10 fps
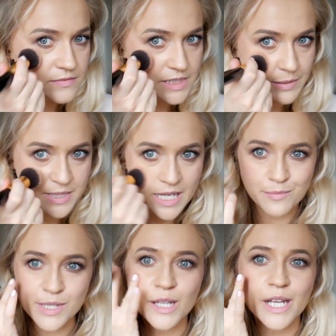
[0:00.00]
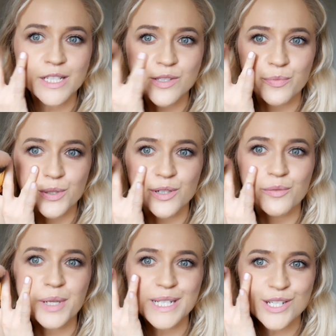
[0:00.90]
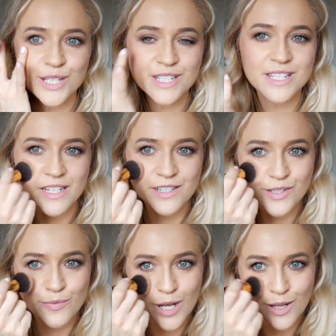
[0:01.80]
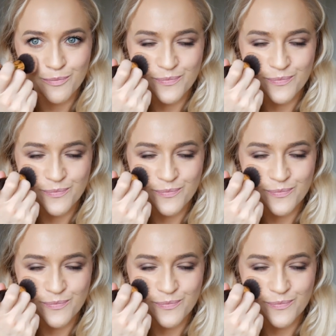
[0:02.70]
Sometimes I like to put it on my cheeks here as well.